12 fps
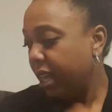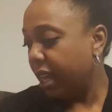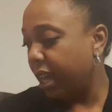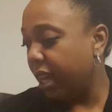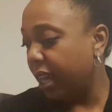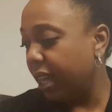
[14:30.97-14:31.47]

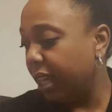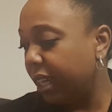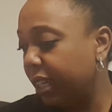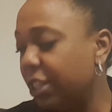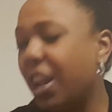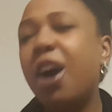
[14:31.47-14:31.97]

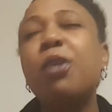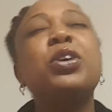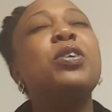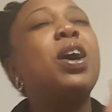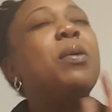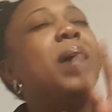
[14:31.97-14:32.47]
No,
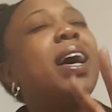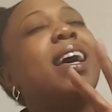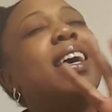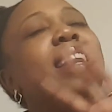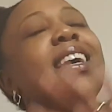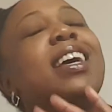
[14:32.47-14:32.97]
you know
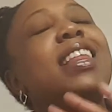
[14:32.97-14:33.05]
what?